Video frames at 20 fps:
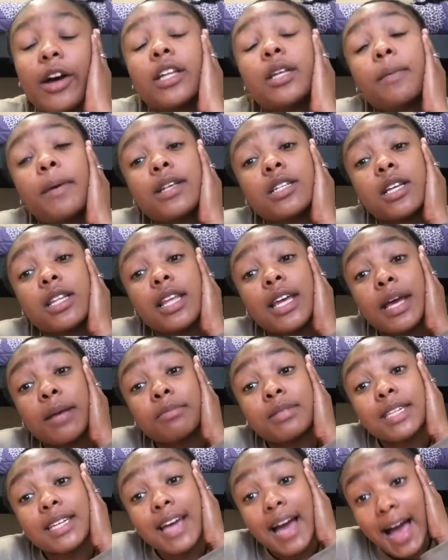It depends on the
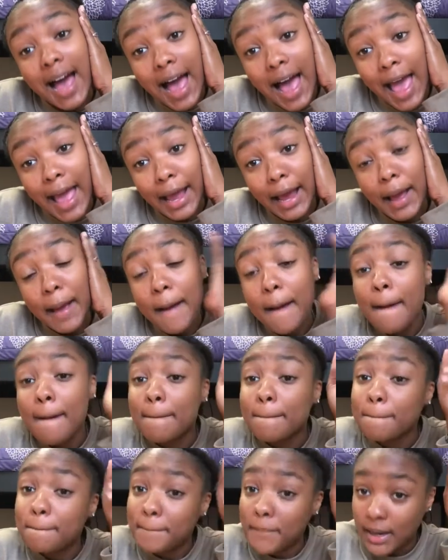MTI,
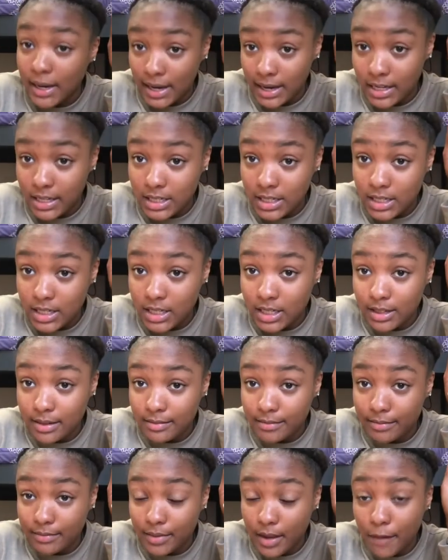but
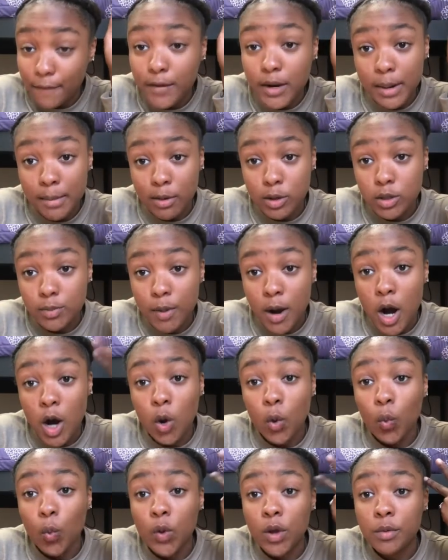for the most
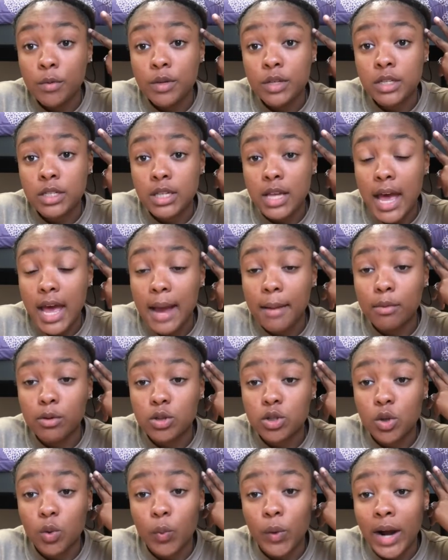part, we was able
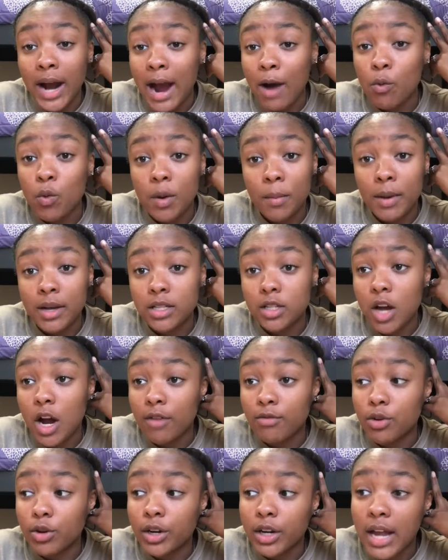to wear, I wore my scarf
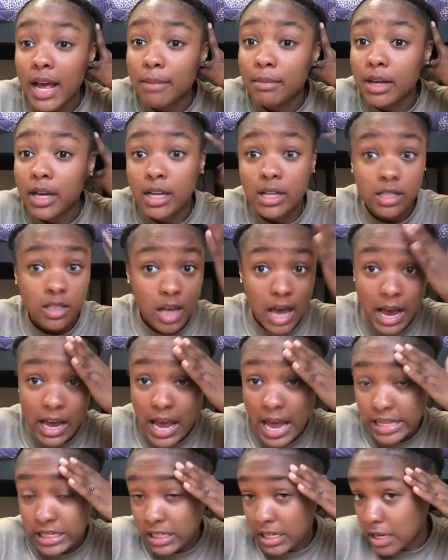during the day because I
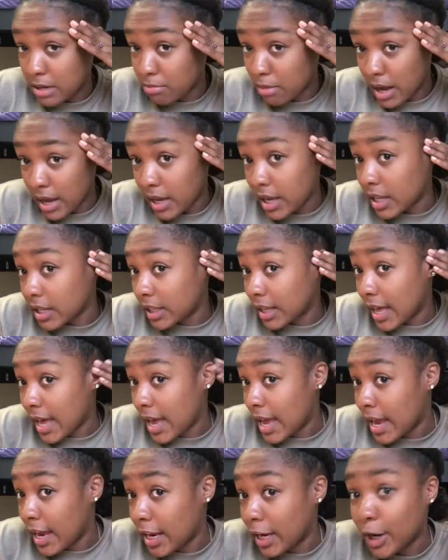had to keep my hair
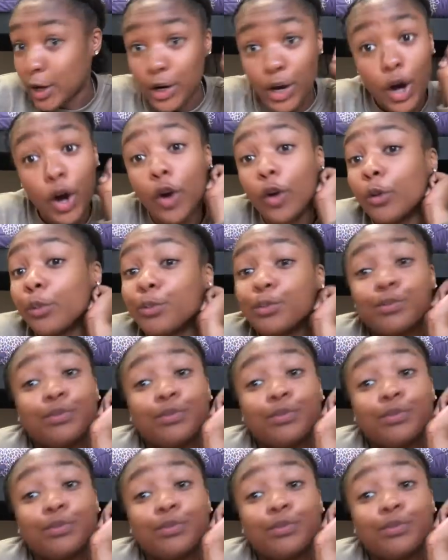laid, you know.